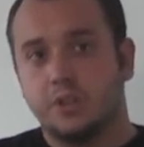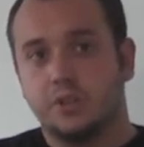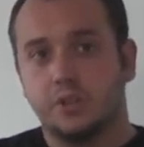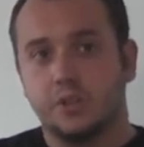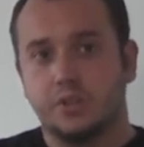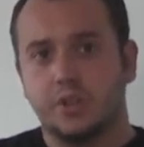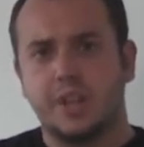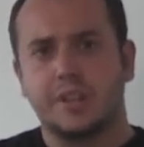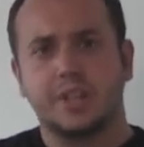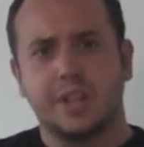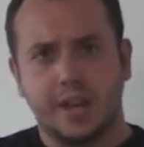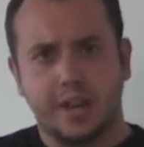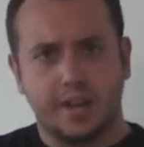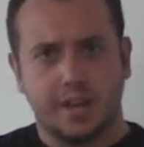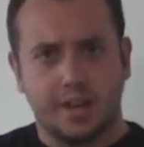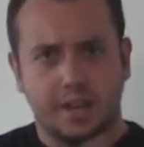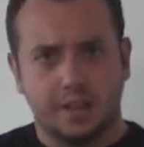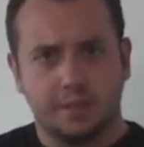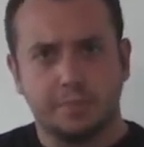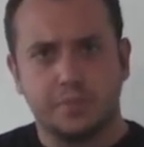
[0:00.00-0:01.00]
so that kind
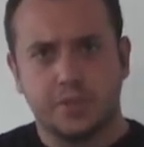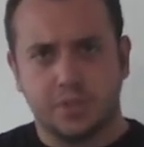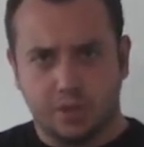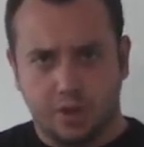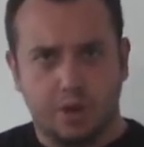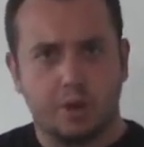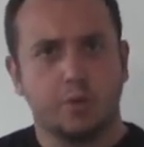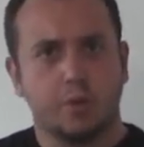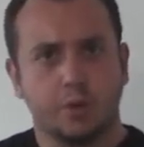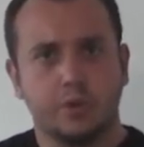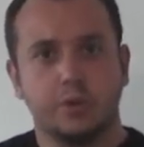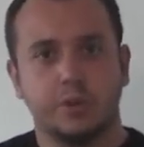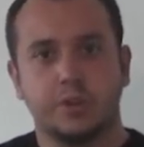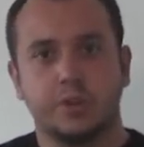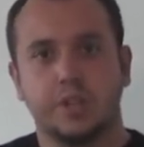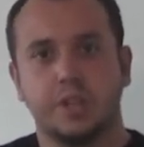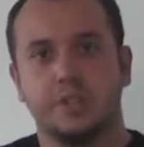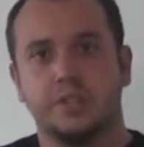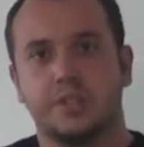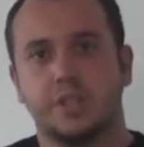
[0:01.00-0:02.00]
of helps our own
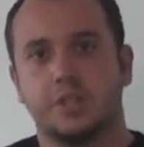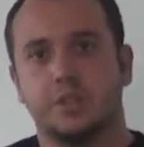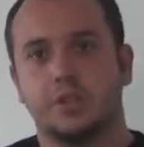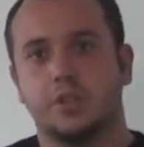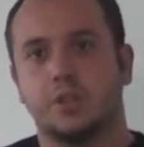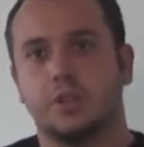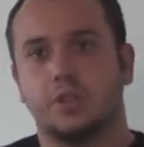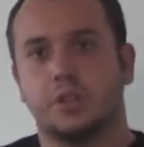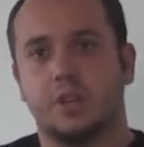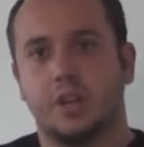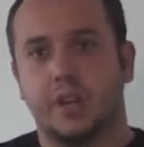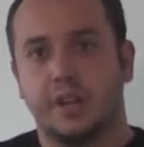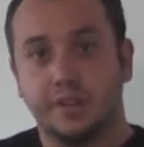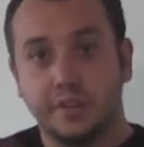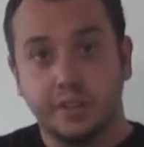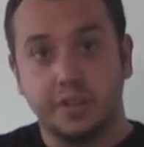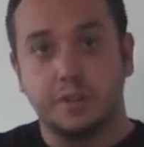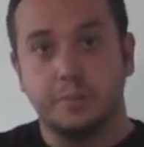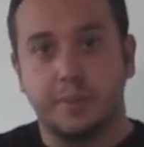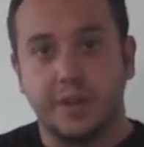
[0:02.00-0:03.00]
organization and the